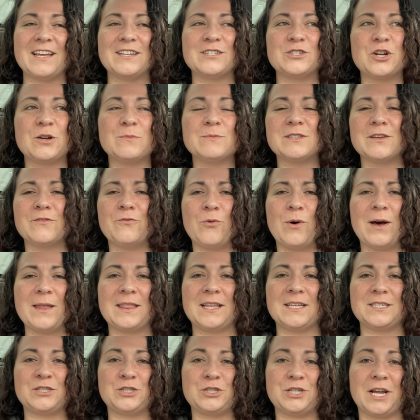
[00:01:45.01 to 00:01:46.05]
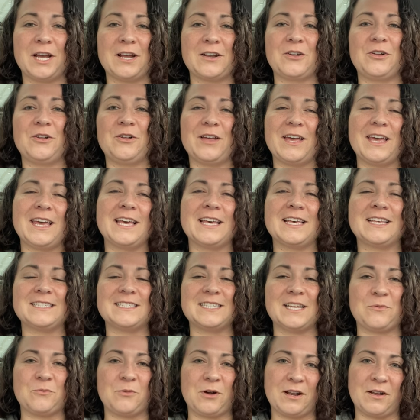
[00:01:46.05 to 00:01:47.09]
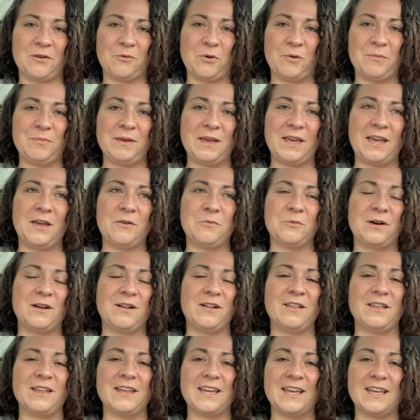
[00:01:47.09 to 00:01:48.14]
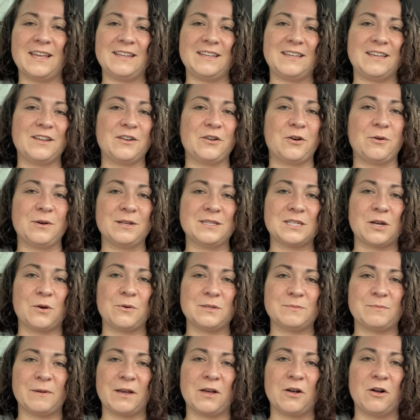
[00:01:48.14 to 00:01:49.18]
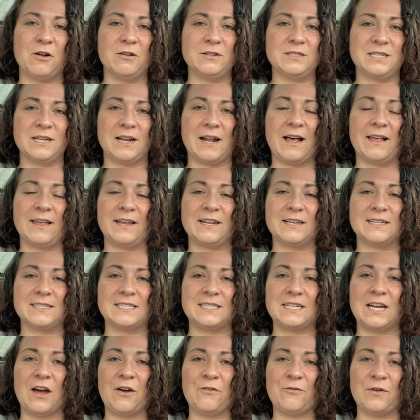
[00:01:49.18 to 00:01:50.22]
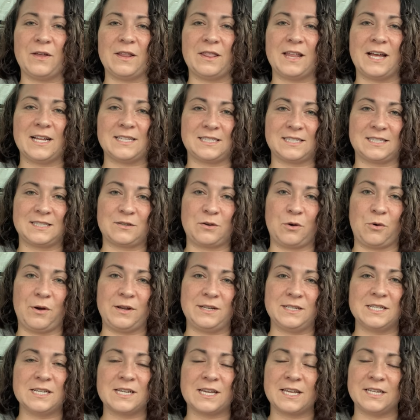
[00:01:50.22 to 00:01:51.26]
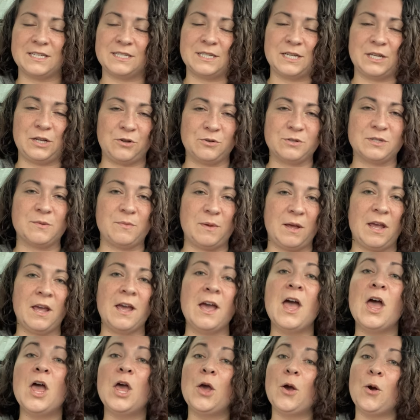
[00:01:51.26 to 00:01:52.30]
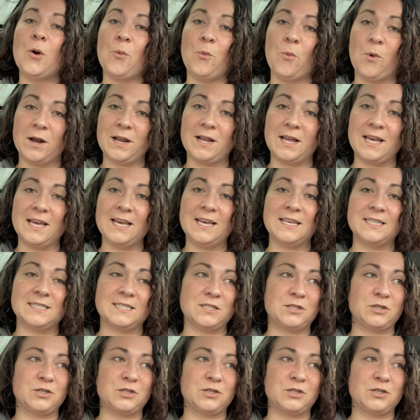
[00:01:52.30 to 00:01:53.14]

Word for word: In terms of what this channel is and what it will be, well, eh, you know, it's always been called Denali Does Stuff and that's going to continue to be what it is.